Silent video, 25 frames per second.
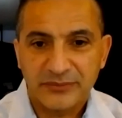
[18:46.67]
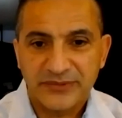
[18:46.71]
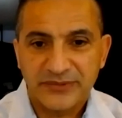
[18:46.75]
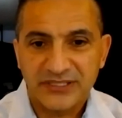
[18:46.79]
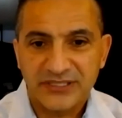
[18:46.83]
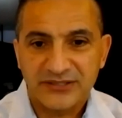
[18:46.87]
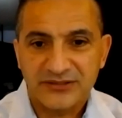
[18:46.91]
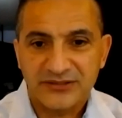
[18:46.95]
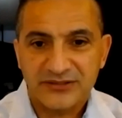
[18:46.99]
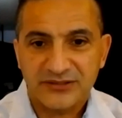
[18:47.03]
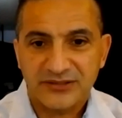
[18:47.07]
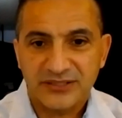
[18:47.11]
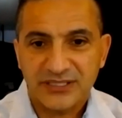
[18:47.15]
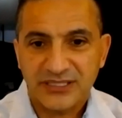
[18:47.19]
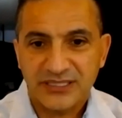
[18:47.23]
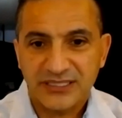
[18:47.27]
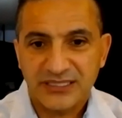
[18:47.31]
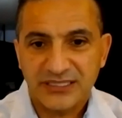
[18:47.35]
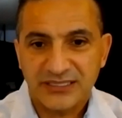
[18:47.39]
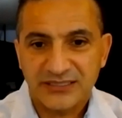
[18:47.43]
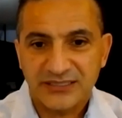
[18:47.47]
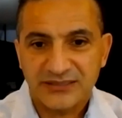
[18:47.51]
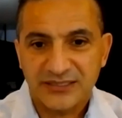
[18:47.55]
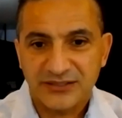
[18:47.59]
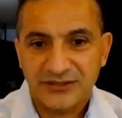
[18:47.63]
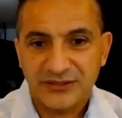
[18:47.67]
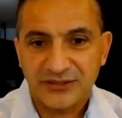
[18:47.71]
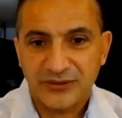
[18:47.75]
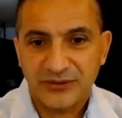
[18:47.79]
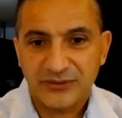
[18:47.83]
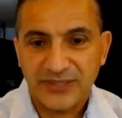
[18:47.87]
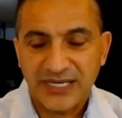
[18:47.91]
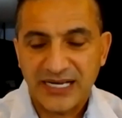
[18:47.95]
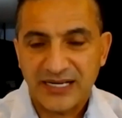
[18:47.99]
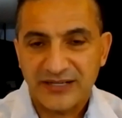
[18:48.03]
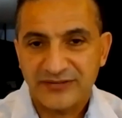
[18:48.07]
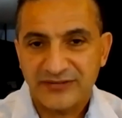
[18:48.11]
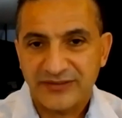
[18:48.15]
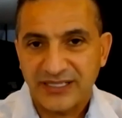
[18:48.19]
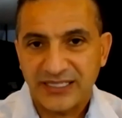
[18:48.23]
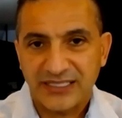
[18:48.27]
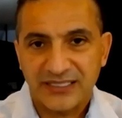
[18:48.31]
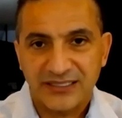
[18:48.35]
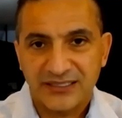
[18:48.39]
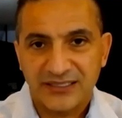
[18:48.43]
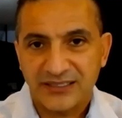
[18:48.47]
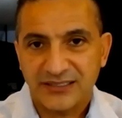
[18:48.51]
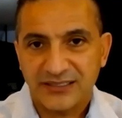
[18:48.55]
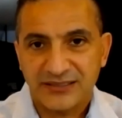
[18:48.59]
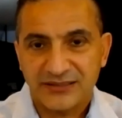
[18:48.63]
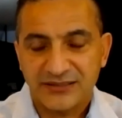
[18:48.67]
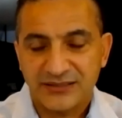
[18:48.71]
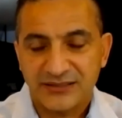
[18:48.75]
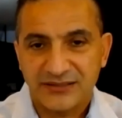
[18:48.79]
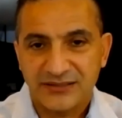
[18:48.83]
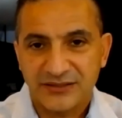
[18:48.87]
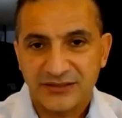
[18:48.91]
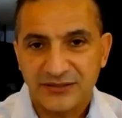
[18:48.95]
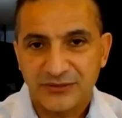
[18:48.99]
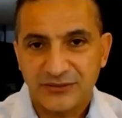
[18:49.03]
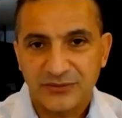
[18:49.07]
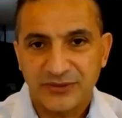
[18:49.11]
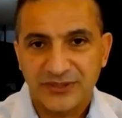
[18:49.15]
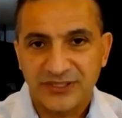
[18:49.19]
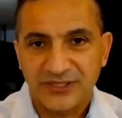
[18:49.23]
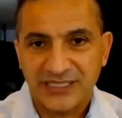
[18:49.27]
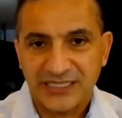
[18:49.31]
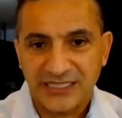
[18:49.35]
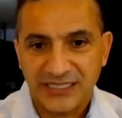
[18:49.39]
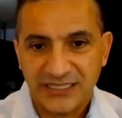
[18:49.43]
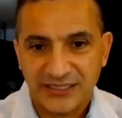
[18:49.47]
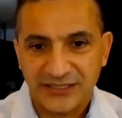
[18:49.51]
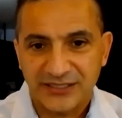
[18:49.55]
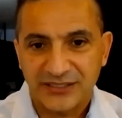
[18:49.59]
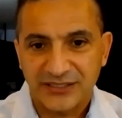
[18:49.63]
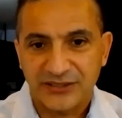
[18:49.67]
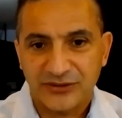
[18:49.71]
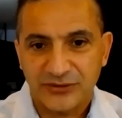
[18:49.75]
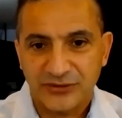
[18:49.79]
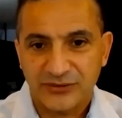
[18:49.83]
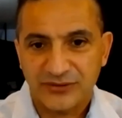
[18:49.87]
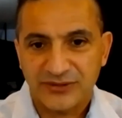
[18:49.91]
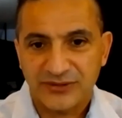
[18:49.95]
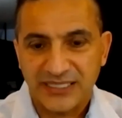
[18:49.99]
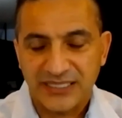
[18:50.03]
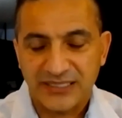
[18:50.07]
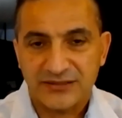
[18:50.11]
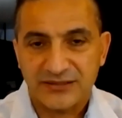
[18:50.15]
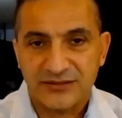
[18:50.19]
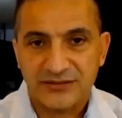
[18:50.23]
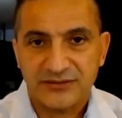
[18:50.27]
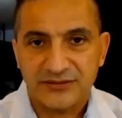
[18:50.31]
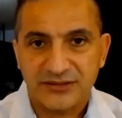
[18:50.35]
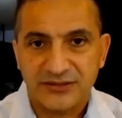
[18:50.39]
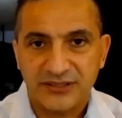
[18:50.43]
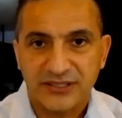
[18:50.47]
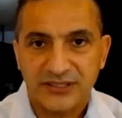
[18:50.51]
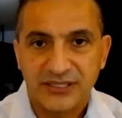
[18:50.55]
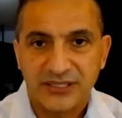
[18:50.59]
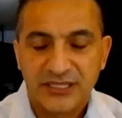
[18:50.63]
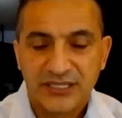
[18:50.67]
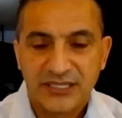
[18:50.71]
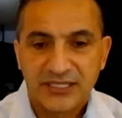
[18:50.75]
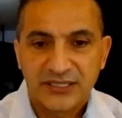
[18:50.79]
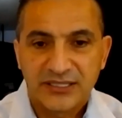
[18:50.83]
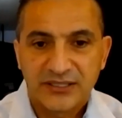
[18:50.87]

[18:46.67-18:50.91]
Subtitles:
These are things that don't have anything to do with clinical dentistry,